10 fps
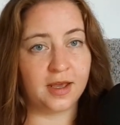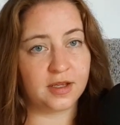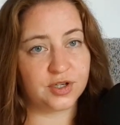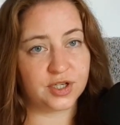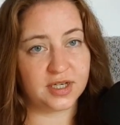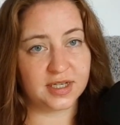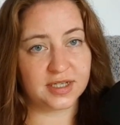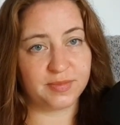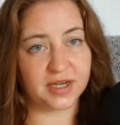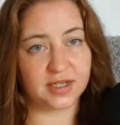You shouldn't
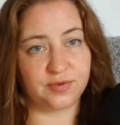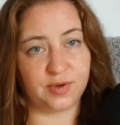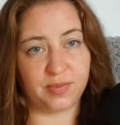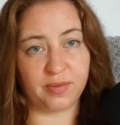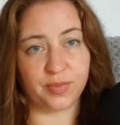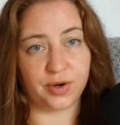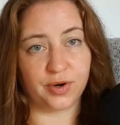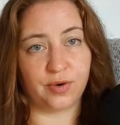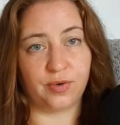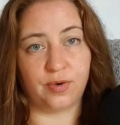expect to
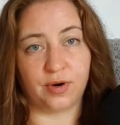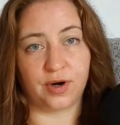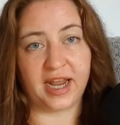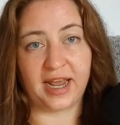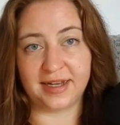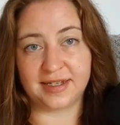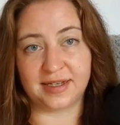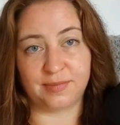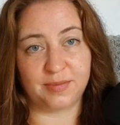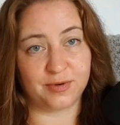remember or ace
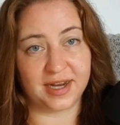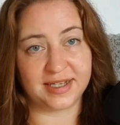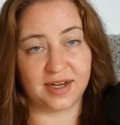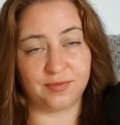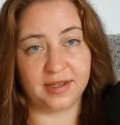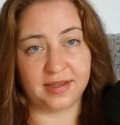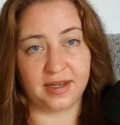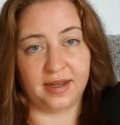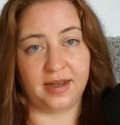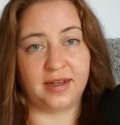and memorize
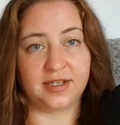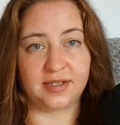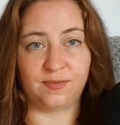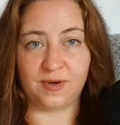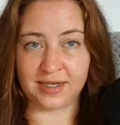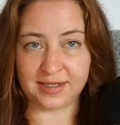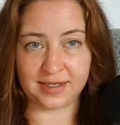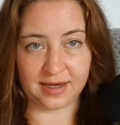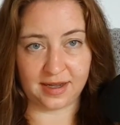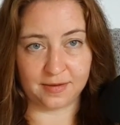everything in just one
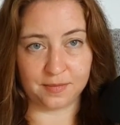sitting.